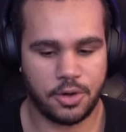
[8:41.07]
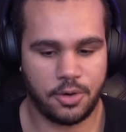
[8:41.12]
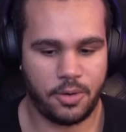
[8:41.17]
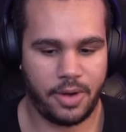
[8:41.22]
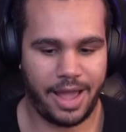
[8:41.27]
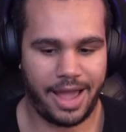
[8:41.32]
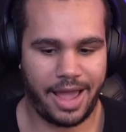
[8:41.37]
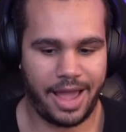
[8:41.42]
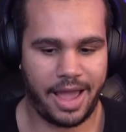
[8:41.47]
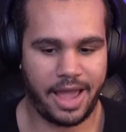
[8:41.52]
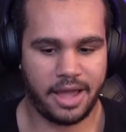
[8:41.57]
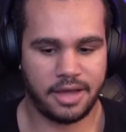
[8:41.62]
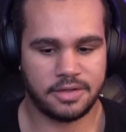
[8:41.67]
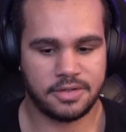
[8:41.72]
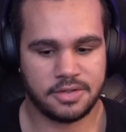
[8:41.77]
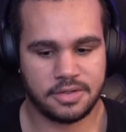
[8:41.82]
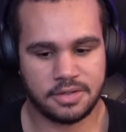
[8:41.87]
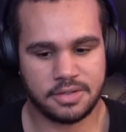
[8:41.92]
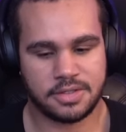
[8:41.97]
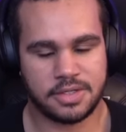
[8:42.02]
So,
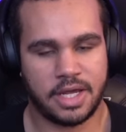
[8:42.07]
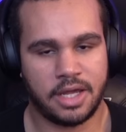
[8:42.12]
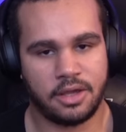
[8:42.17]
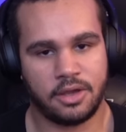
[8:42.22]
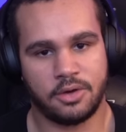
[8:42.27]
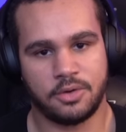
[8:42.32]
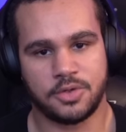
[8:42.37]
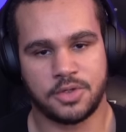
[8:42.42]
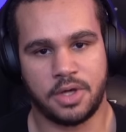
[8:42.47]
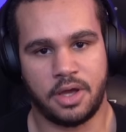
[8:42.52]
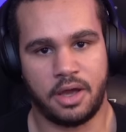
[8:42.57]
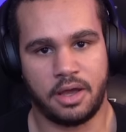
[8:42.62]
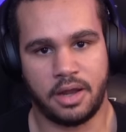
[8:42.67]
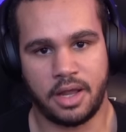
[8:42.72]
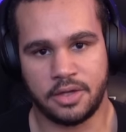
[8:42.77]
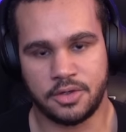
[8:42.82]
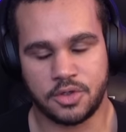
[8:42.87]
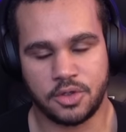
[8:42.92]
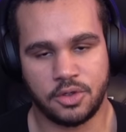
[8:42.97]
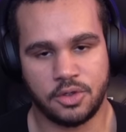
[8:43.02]
as the set goes
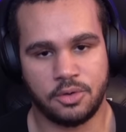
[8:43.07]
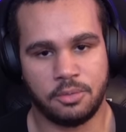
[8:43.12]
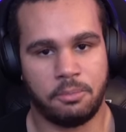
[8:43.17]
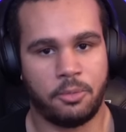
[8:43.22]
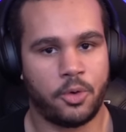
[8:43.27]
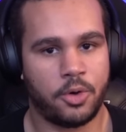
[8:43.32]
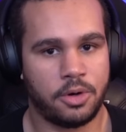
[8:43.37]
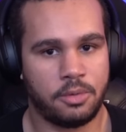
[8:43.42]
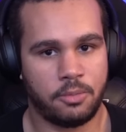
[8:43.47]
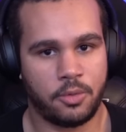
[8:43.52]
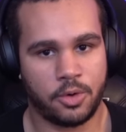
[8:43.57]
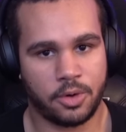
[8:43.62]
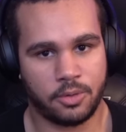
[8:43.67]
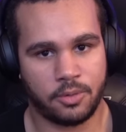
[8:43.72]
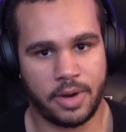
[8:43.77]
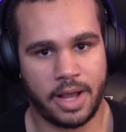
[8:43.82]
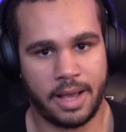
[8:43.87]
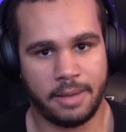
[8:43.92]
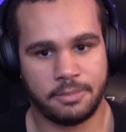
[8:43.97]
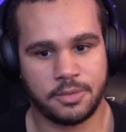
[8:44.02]
on, as you do more and
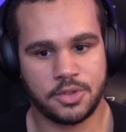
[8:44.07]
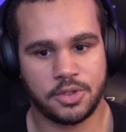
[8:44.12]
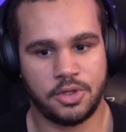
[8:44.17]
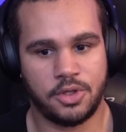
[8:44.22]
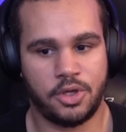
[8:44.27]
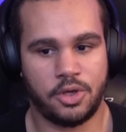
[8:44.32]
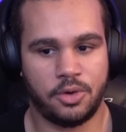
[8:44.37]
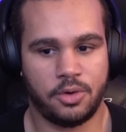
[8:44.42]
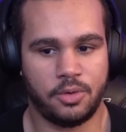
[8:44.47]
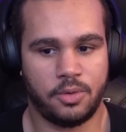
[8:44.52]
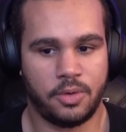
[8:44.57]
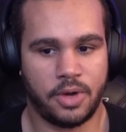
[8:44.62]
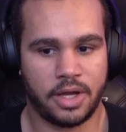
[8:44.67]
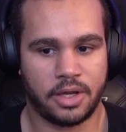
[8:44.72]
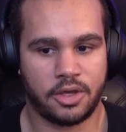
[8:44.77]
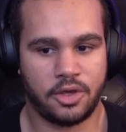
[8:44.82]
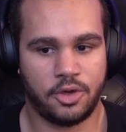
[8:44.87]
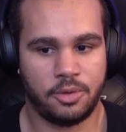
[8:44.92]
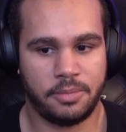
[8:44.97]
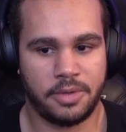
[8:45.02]
more reps, you
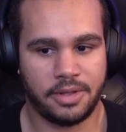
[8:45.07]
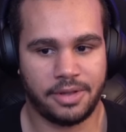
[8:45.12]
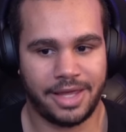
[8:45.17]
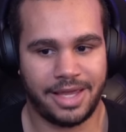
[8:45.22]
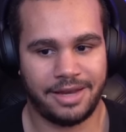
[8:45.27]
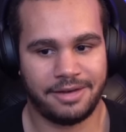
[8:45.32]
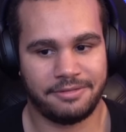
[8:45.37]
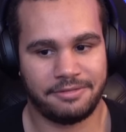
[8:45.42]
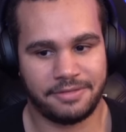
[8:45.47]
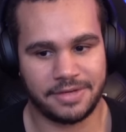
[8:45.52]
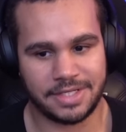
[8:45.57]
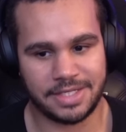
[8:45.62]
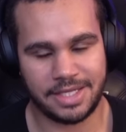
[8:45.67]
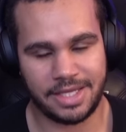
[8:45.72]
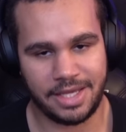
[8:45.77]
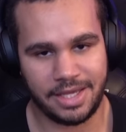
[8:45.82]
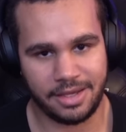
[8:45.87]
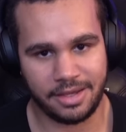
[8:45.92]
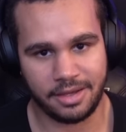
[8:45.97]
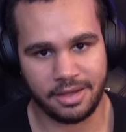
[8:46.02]
accumulate
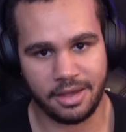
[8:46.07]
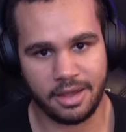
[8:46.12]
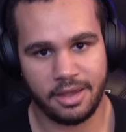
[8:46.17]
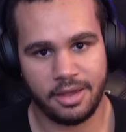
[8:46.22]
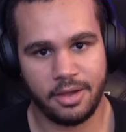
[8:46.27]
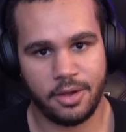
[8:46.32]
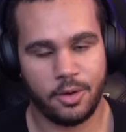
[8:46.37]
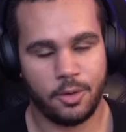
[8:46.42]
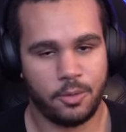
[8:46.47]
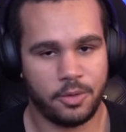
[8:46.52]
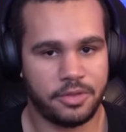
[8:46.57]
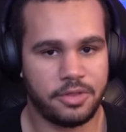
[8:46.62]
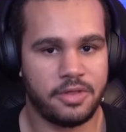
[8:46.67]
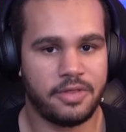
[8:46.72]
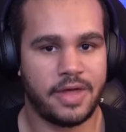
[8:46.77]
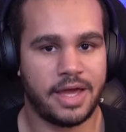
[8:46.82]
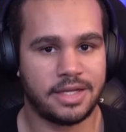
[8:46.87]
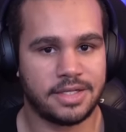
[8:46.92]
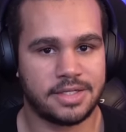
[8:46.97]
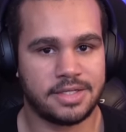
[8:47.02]
fatigue
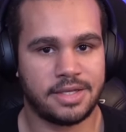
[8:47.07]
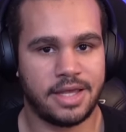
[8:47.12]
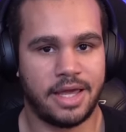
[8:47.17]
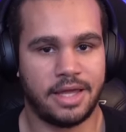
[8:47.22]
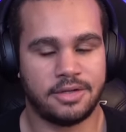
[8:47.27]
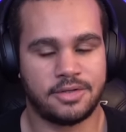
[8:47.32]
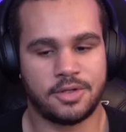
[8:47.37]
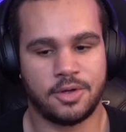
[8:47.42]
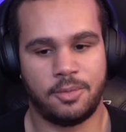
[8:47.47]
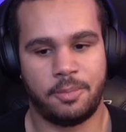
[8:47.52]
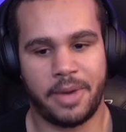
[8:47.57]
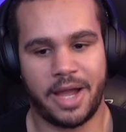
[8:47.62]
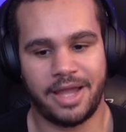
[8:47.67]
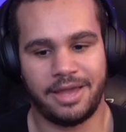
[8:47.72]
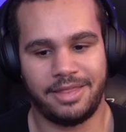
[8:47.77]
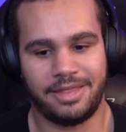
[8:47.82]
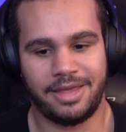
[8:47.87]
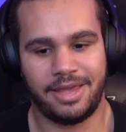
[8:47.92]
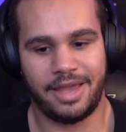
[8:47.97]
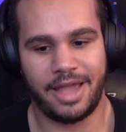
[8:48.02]
within that set. So,
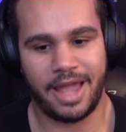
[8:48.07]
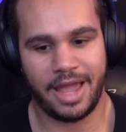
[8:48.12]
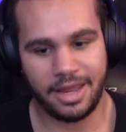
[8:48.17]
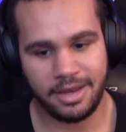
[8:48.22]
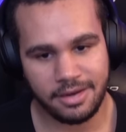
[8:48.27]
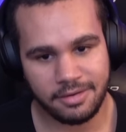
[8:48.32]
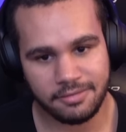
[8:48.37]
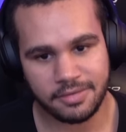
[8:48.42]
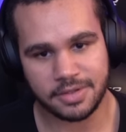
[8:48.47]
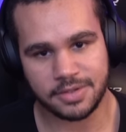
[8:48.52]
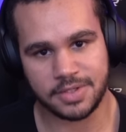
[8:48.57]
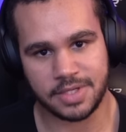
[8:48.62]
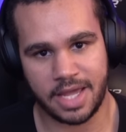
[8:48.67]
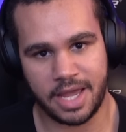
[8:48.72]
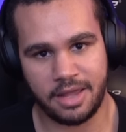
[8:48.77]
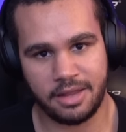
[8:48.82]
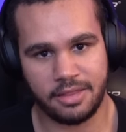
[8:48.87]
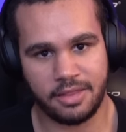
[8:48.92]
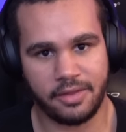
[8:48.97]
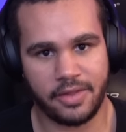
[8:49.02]
by the end of the
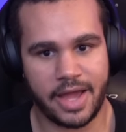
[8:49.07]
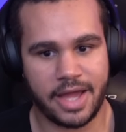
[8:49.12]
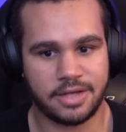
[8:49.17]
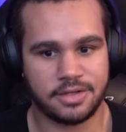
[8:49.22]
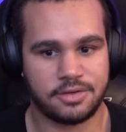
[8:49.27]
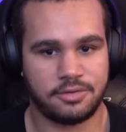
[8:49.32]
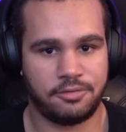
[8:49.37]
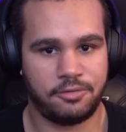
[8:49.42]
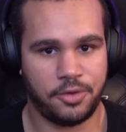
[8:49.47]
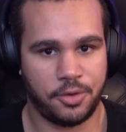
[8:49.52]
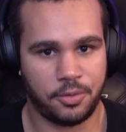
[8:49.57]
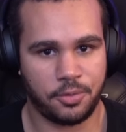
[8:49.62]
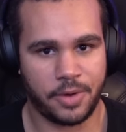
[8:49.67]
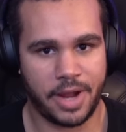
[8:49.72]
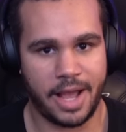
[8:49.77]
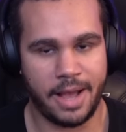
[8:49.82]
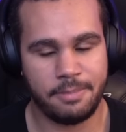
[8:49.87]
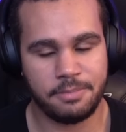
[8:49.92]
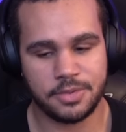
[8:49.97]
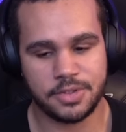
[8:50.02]
set, the last few
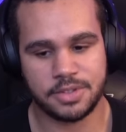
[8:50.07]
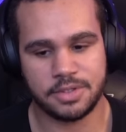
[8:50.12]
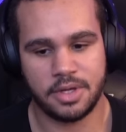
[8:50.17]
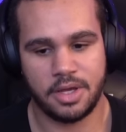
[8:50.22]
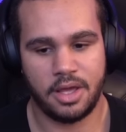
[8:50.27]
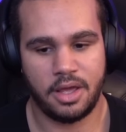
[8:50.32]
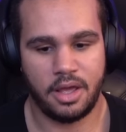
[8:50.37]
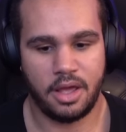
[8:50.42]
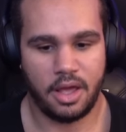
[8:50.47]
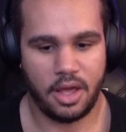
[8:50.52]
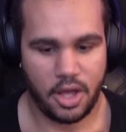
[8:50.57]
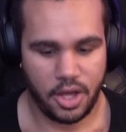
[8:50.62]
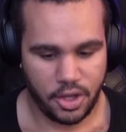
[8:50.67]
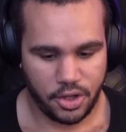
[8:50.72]
reps,